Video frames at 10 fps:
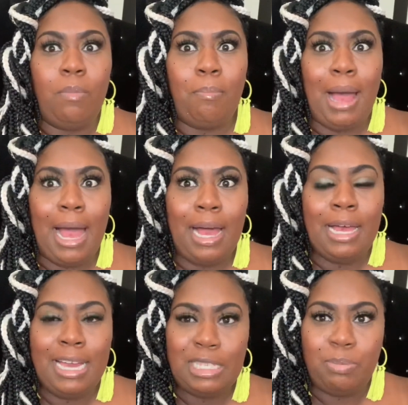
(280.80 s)
my
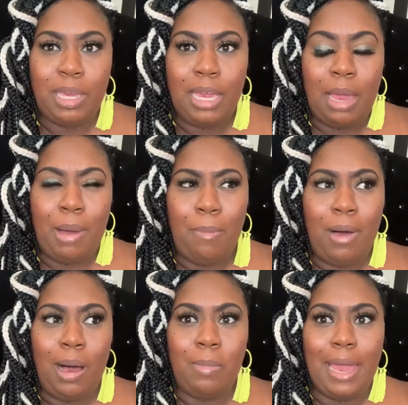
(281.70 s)
husband and my
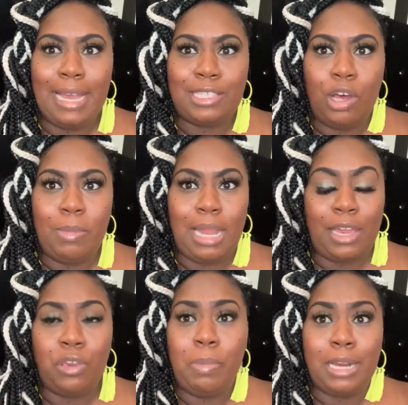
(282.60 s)
mom had told me,
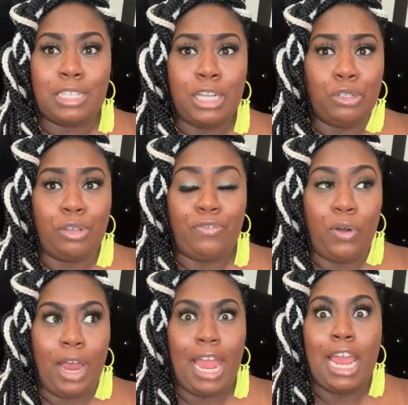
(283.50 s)
like, you've been in surgery
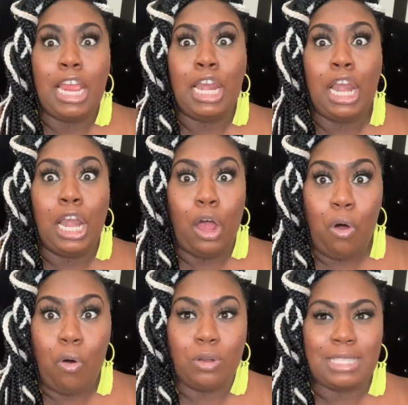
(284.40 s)
for a
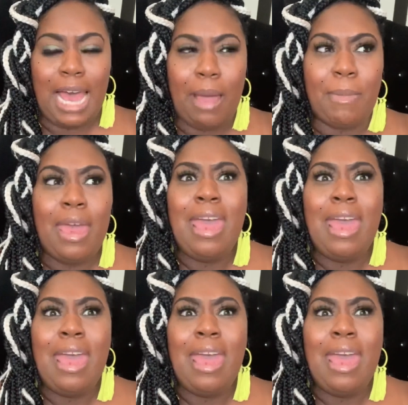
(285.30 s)
long time.